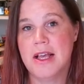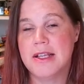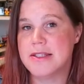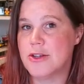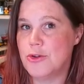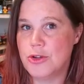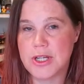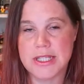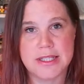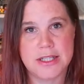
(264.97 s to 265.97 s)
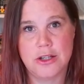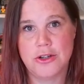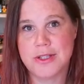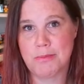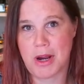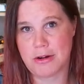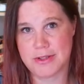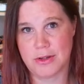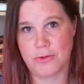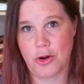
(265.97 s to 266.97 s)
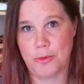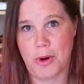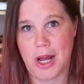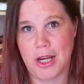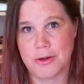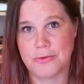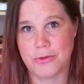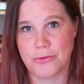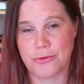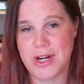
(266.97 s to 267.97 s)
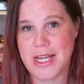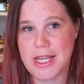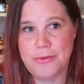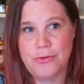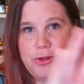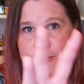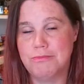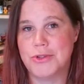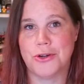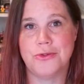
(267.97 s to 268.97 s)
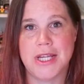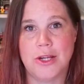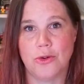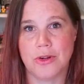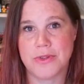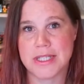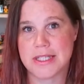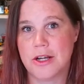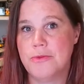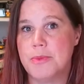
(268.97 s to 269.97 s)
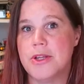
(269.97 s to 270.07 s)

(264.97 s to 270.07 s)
So you can still use Microsoft Copilot for free if you don't need all of this stuff.